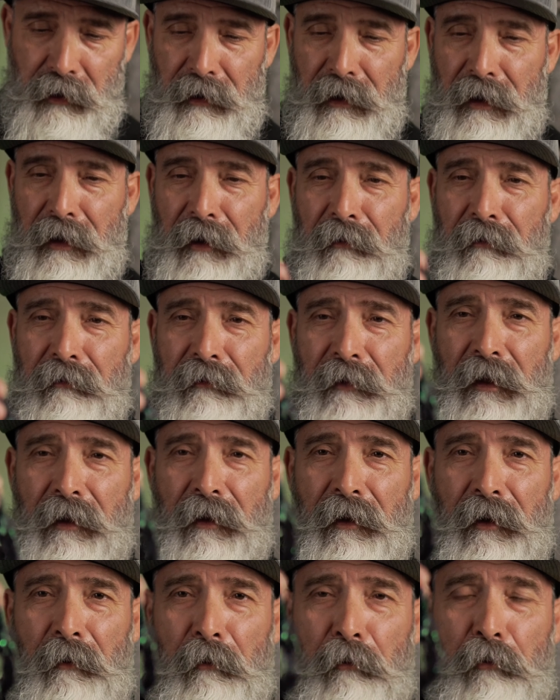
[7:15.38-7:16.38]
like
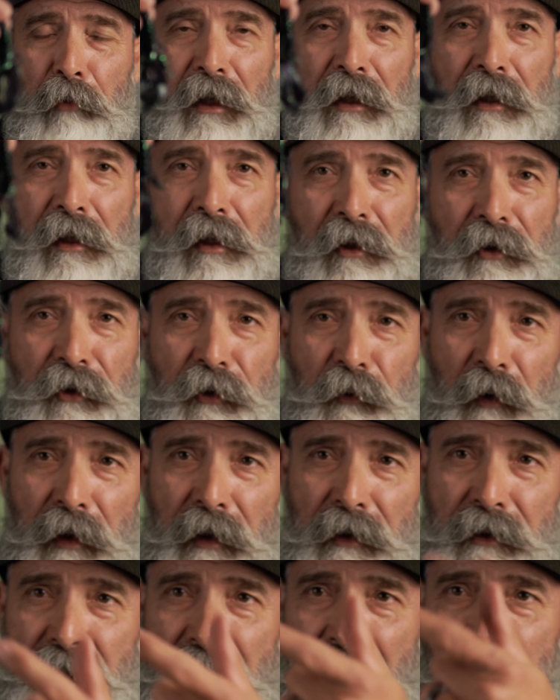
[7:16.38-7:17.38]
bugs
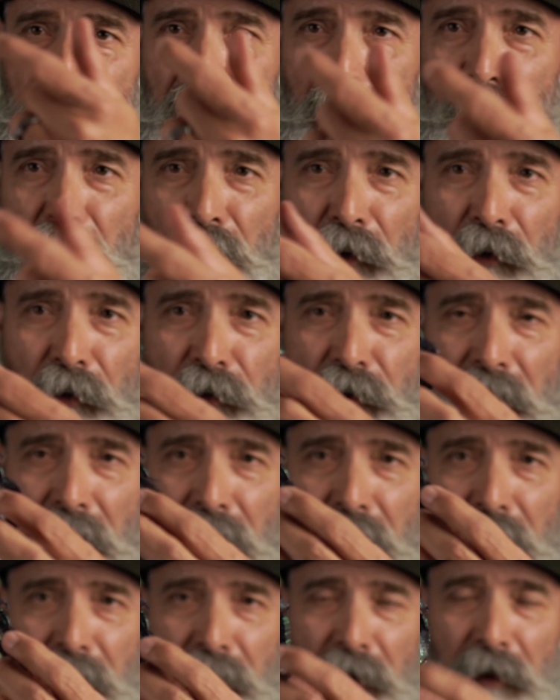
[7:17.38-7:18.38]
with tentacles
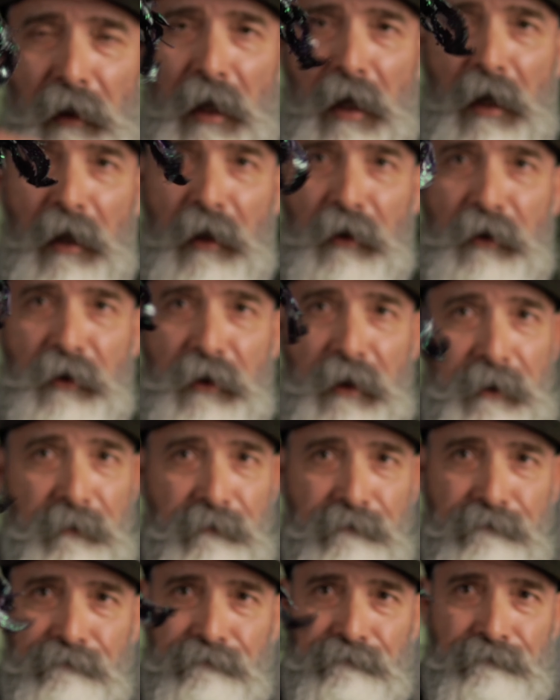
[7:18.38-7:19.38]
and claws
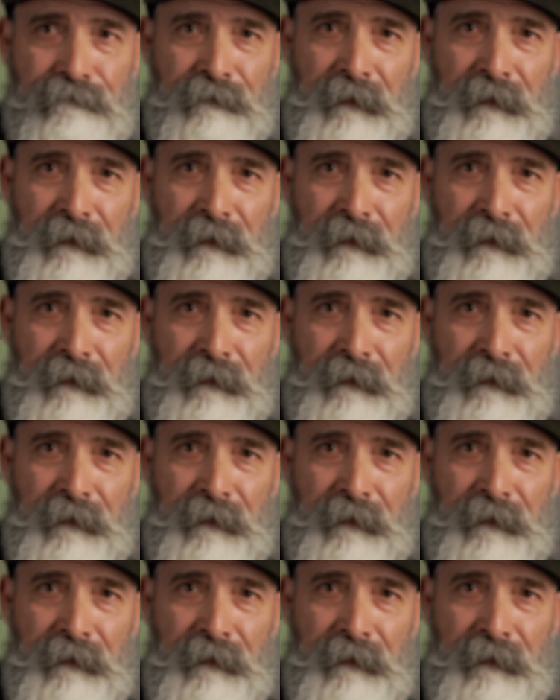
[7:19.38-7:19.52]
and